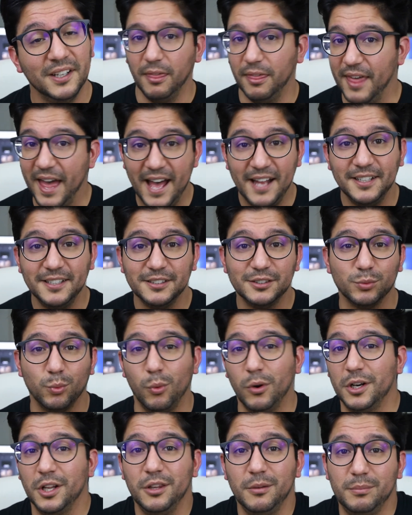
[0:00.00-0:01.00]
That is
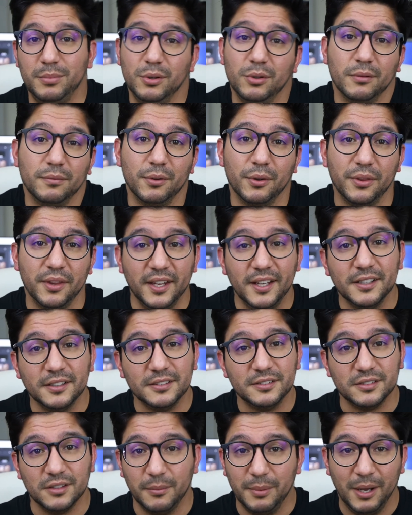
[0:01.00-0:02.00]
one of the beautiful
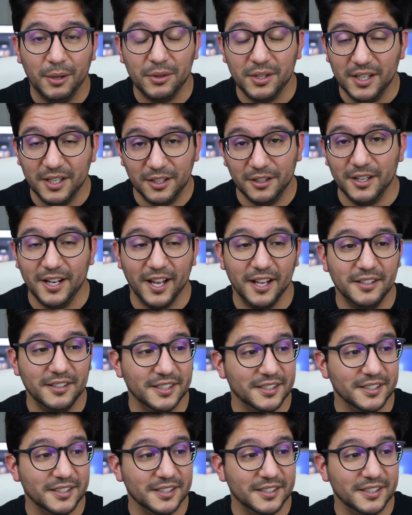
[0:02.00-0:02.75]
things about the internet,